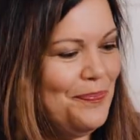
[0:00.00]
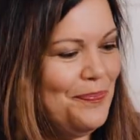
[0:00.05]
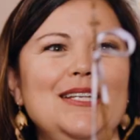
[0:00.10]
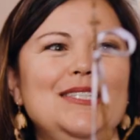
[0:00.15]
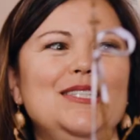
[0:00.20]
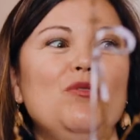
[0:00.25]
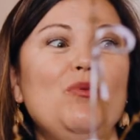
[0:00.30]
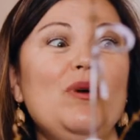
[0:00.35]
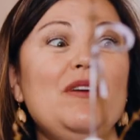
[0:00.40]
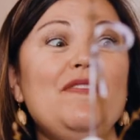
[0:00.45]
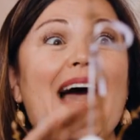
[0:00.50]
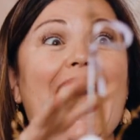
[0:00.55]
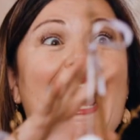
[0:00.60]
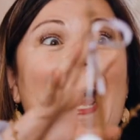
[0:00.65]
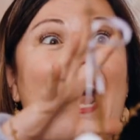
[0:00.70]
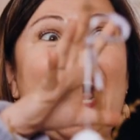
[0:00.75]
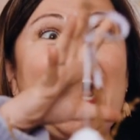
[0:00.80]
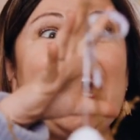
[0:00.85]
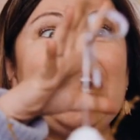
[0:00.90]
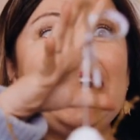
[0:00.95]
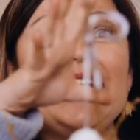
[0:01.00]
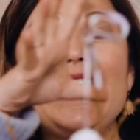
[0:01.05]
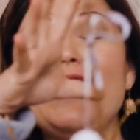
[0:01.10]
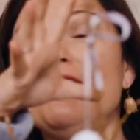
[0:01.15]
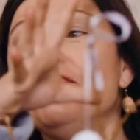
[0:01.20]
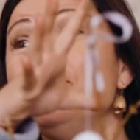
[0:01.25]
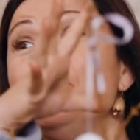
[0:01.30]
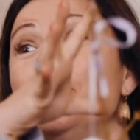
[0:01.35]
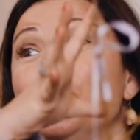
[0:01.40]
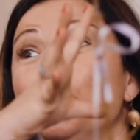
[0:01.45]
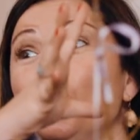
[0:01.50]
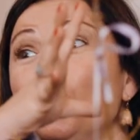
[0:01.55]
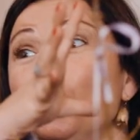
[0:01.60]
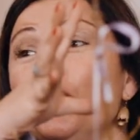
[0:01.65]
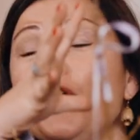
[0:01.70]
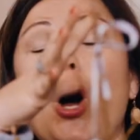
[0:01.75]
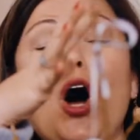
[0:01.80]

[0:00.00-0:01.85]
So we've added and filled